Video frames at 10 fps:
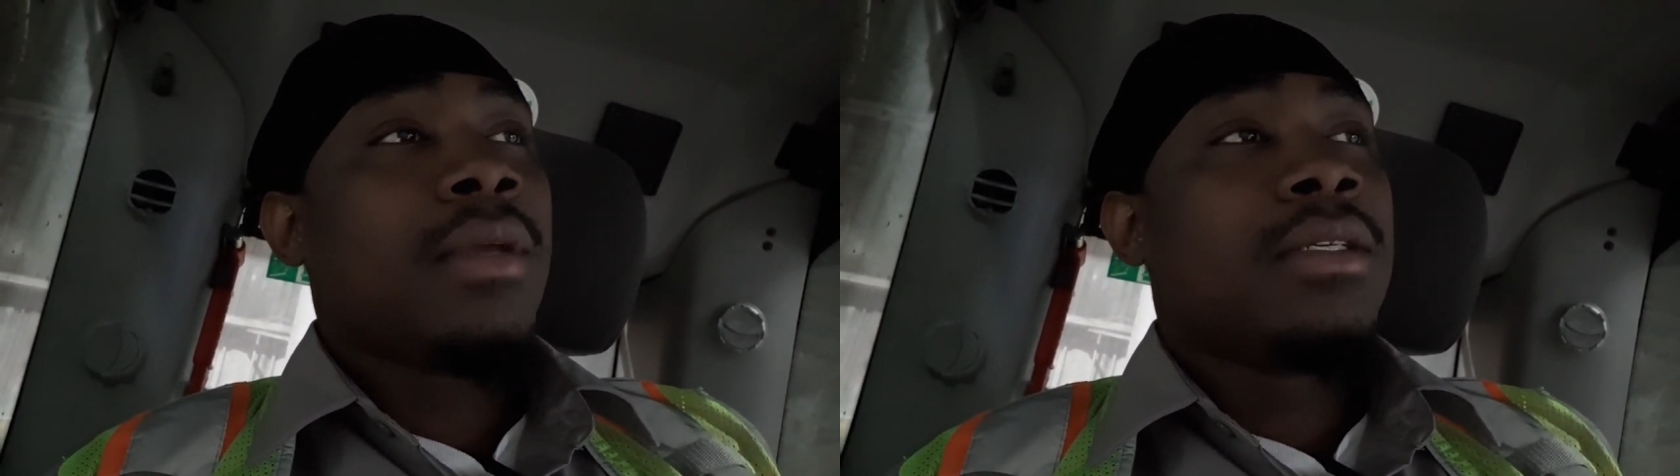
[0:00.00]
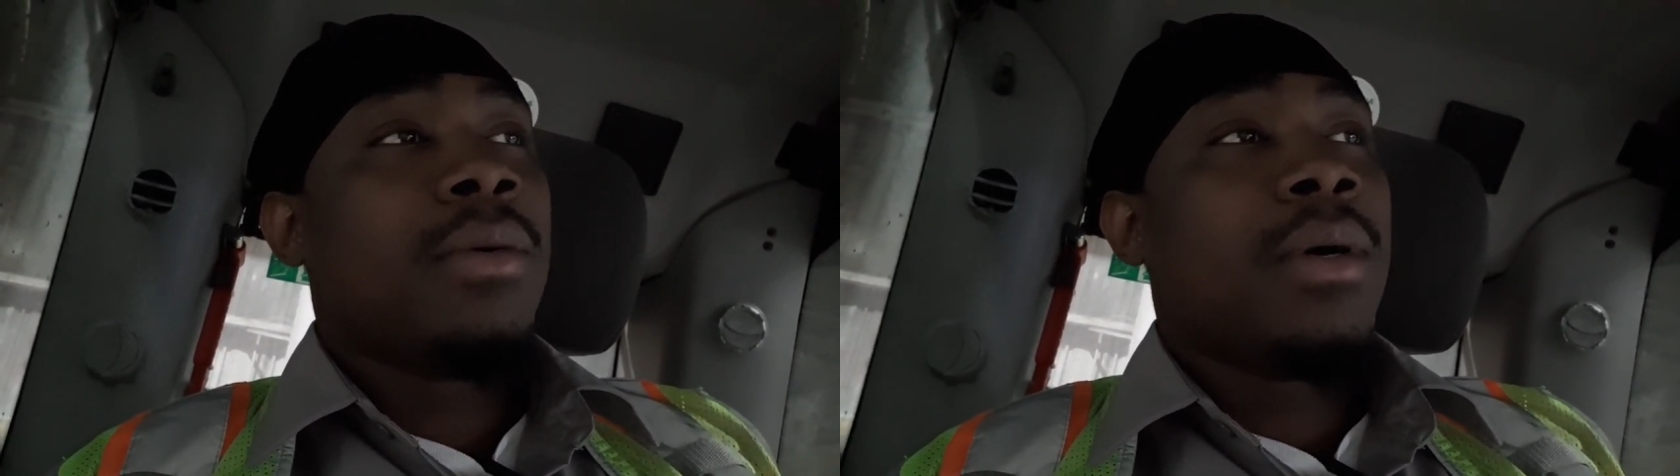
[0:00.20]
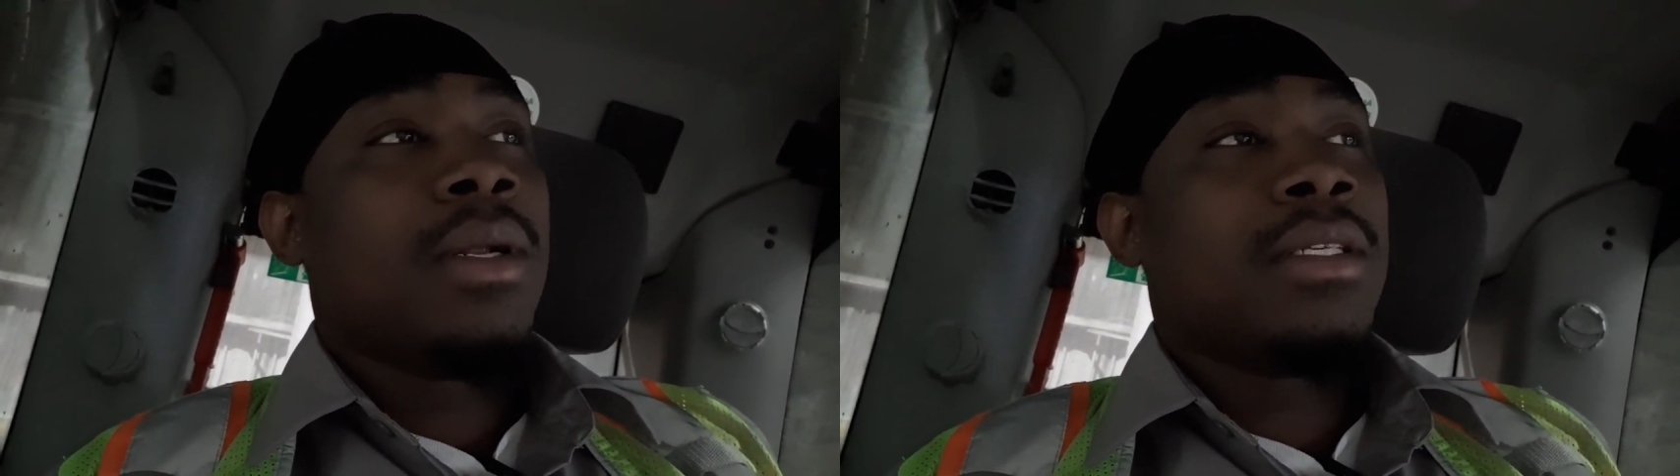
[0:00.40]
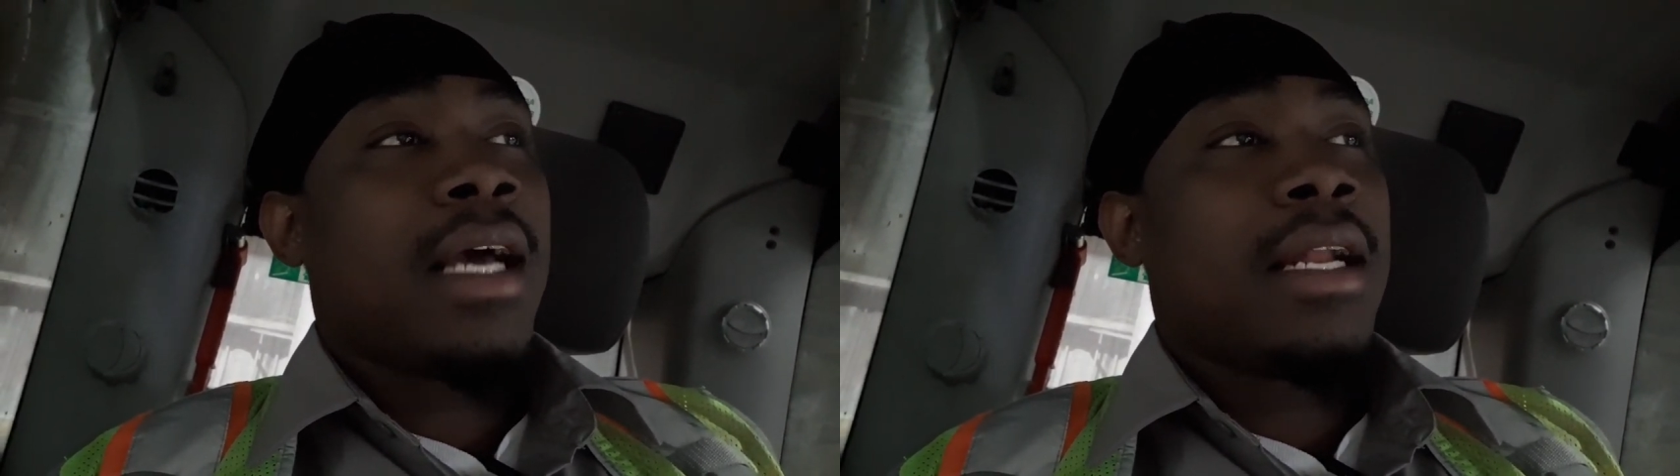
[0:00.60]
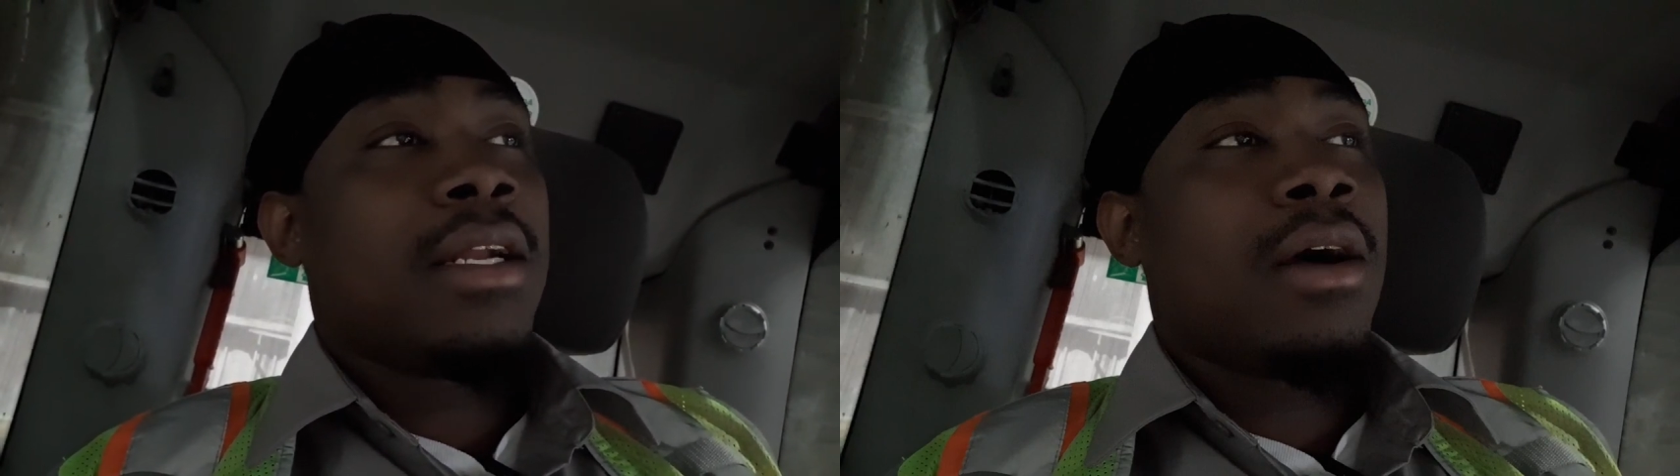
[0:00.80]
so we're gonna check
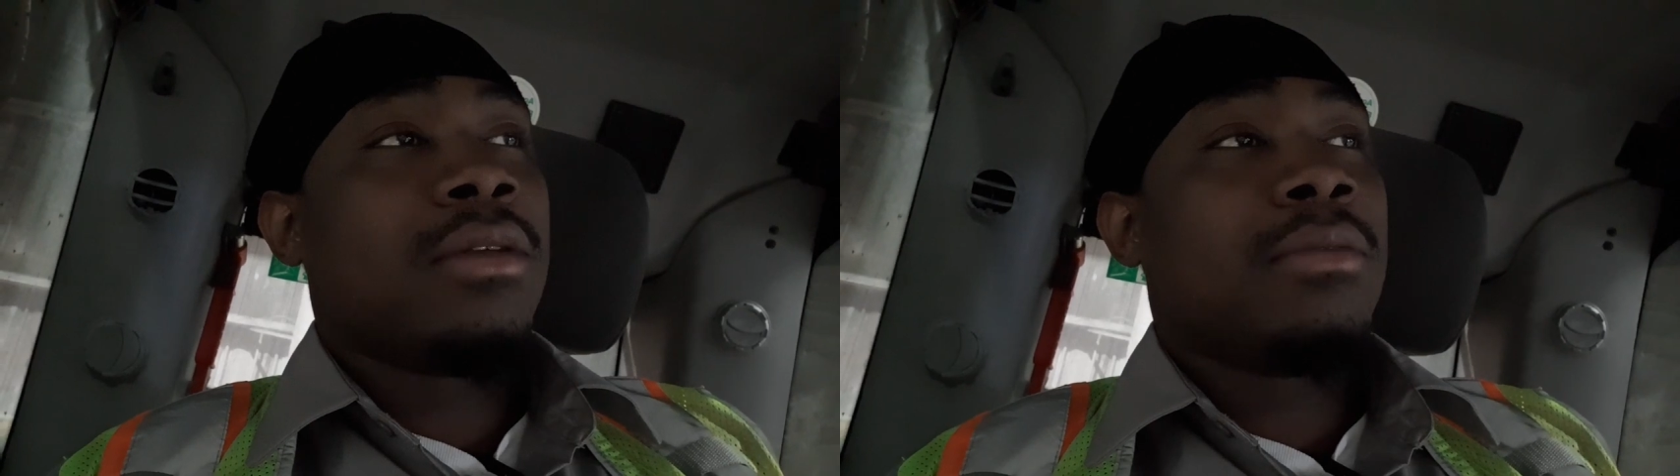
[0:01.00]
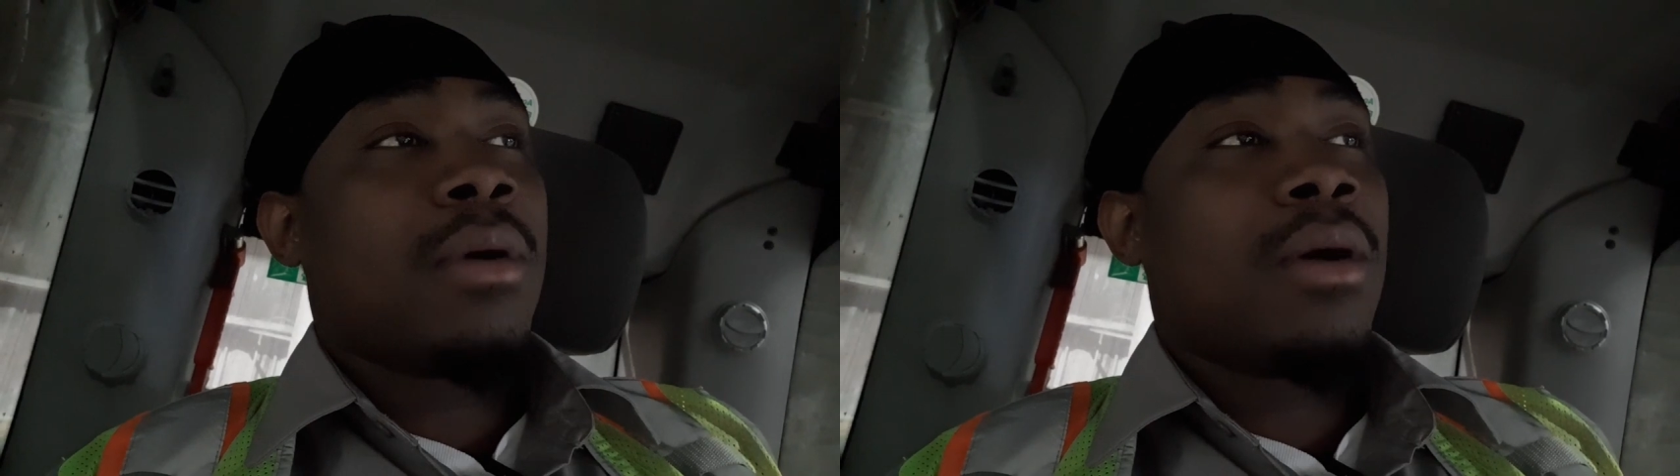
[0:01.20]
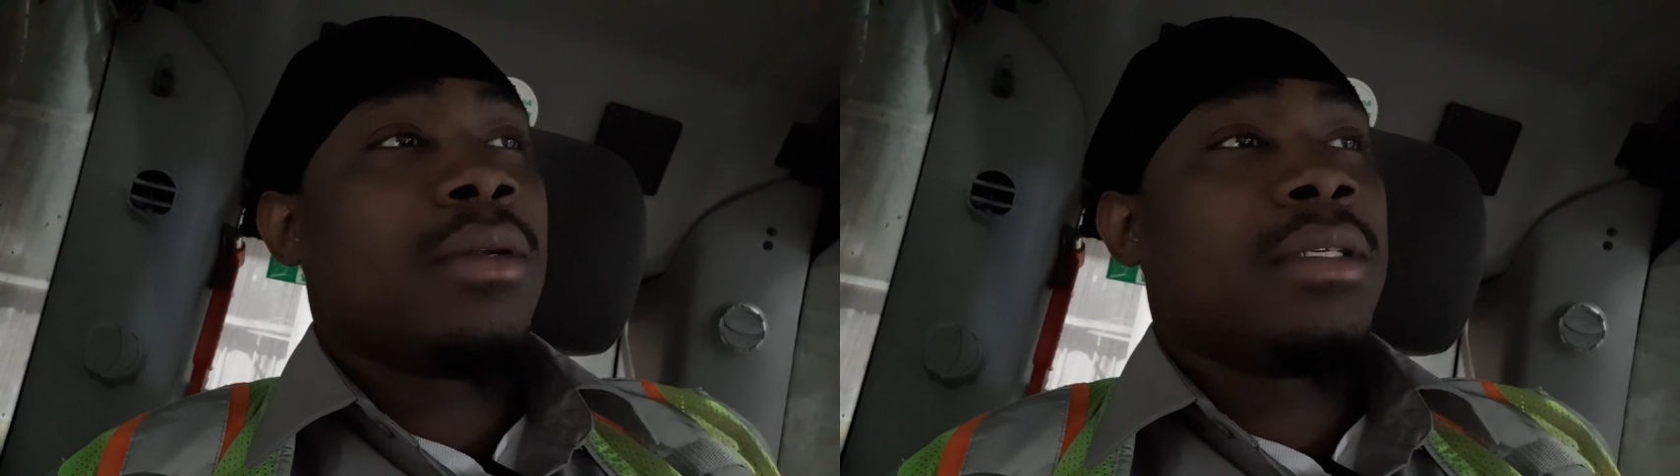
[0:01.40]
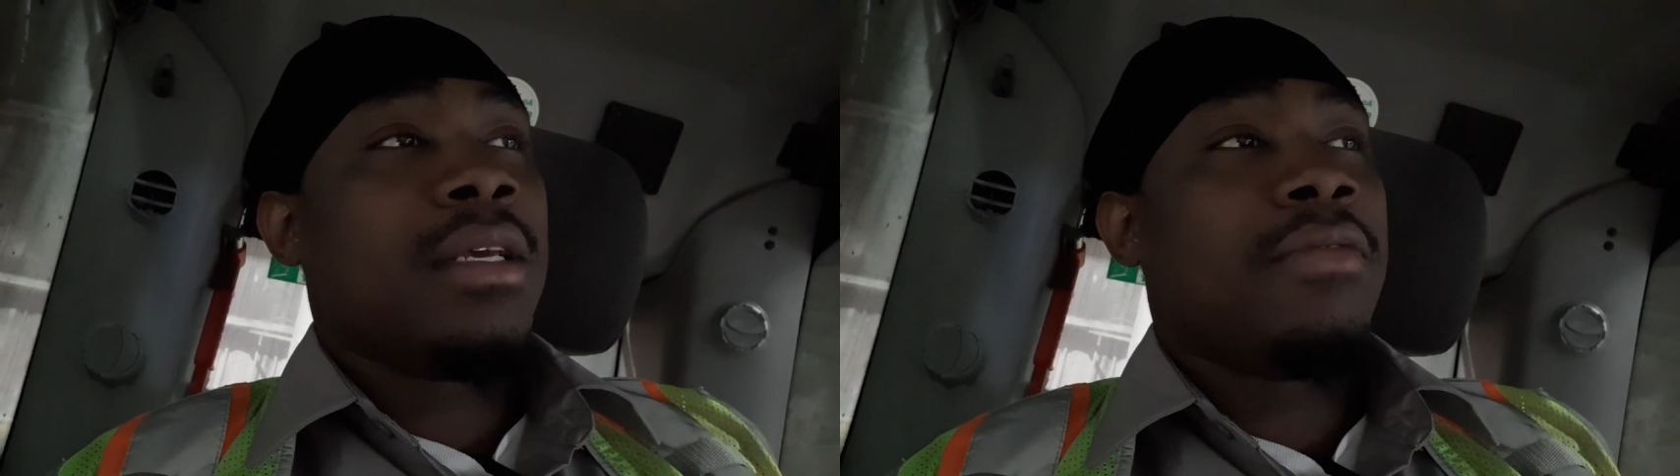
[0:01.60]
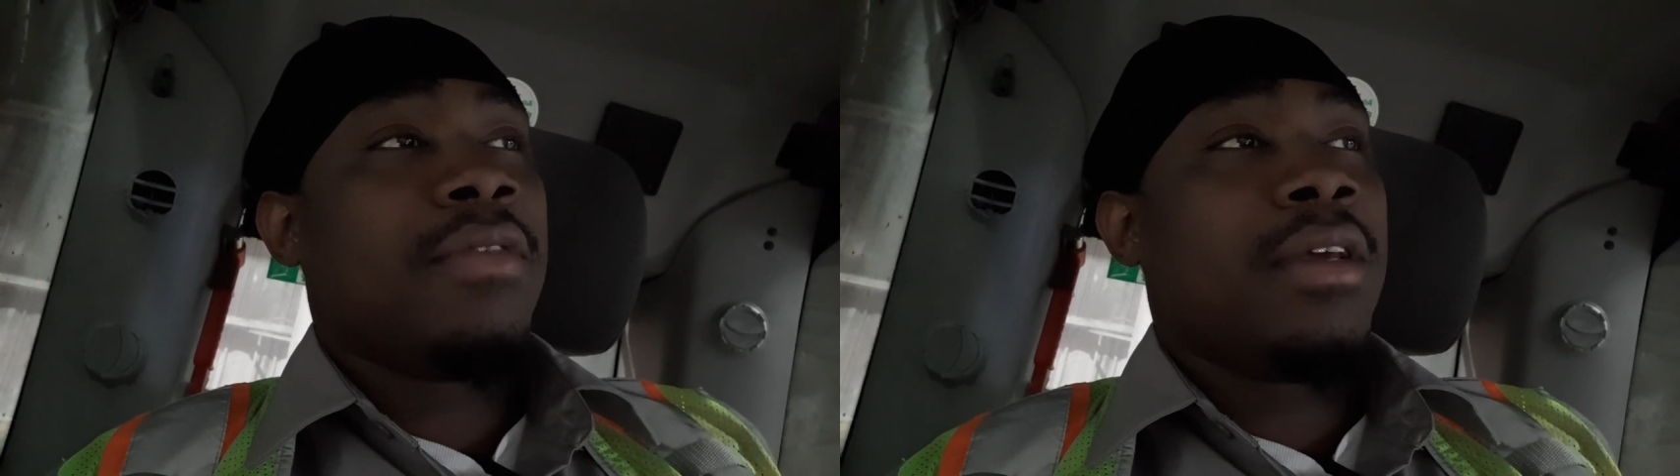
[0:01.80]
out the dog tomorrow to see if